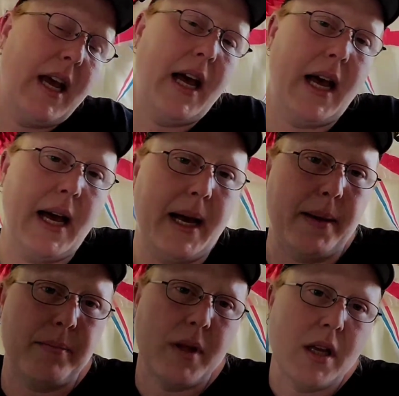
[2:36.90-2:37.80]

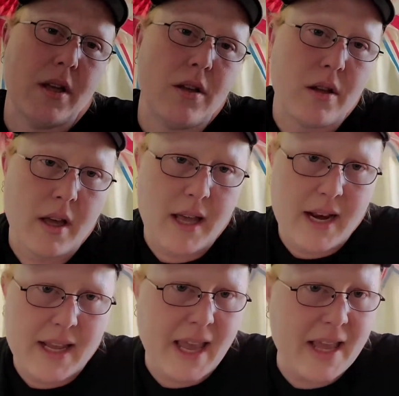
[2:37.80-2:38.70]
And
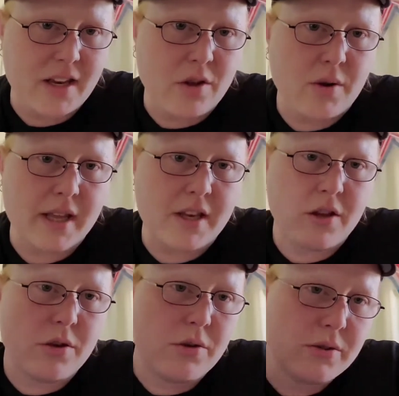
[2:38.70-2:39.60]
again, you can
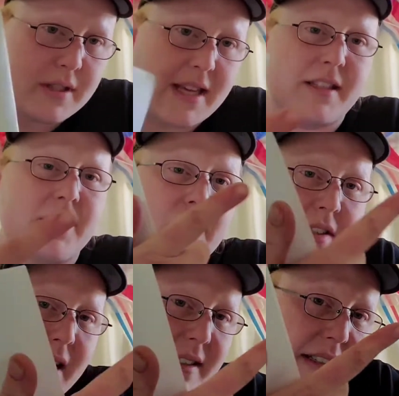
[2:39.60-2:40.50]
use this
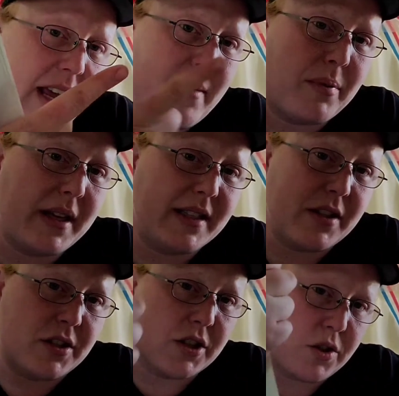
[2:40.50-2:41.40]
just as a template
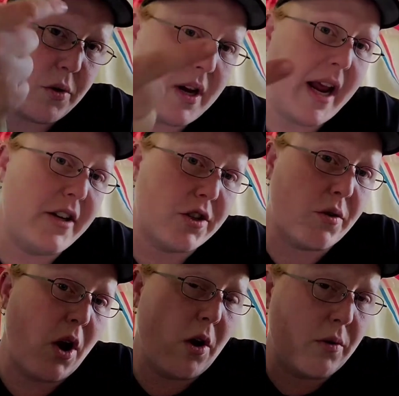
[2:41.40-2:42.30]
to just create
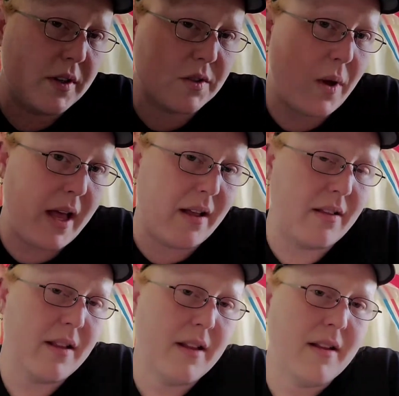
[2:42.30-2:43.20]
your own as
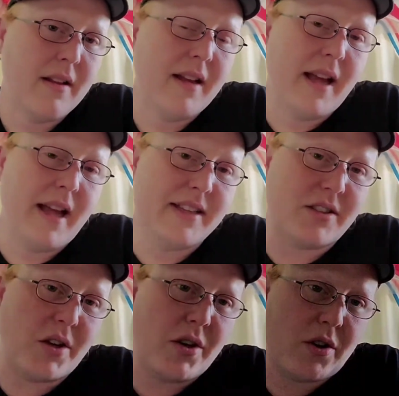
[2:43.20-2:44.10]
well. And
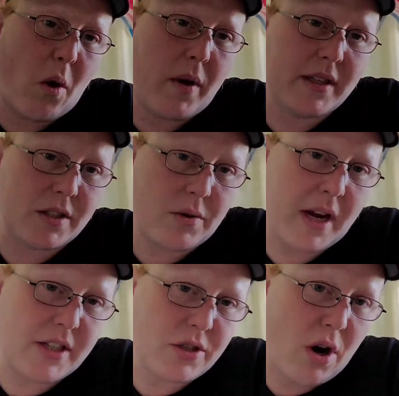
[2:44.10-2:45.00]
so you're going to
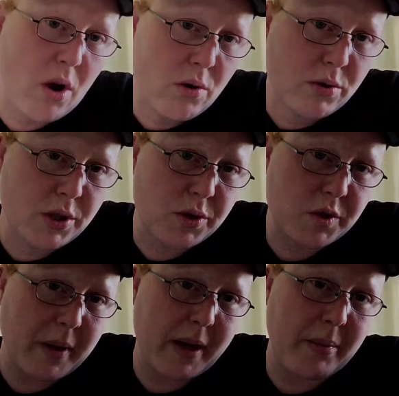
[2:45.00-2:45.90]
create your own
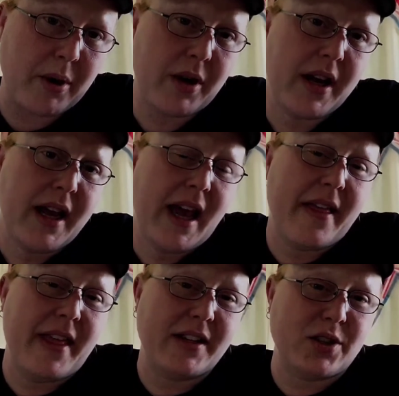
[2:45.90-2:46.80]
newspaper,
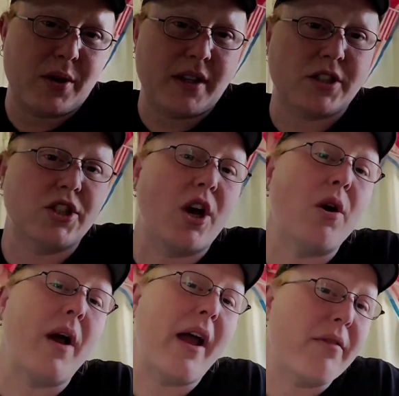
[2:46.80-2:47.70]
and then during the
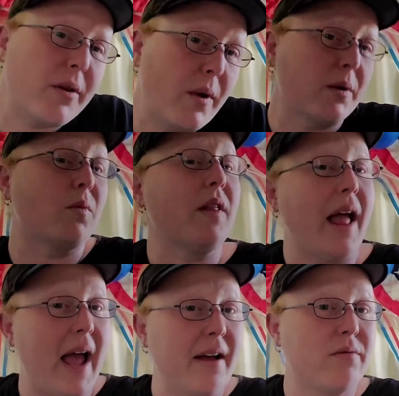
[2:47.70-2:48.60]
show, everyone will
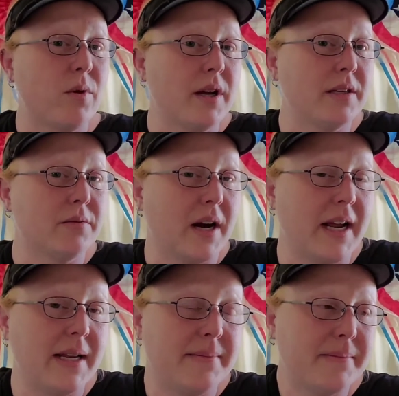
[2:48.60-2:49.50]
have one,
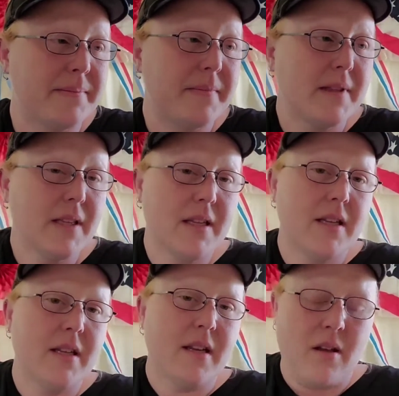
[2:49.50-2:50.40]
right?
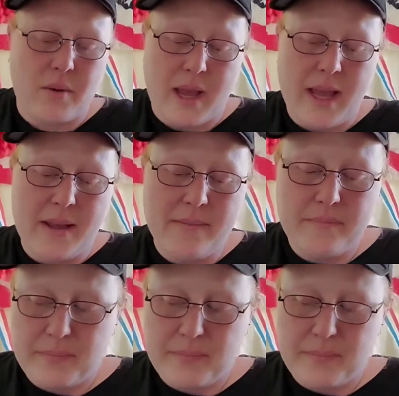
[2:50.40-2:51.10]
Okay?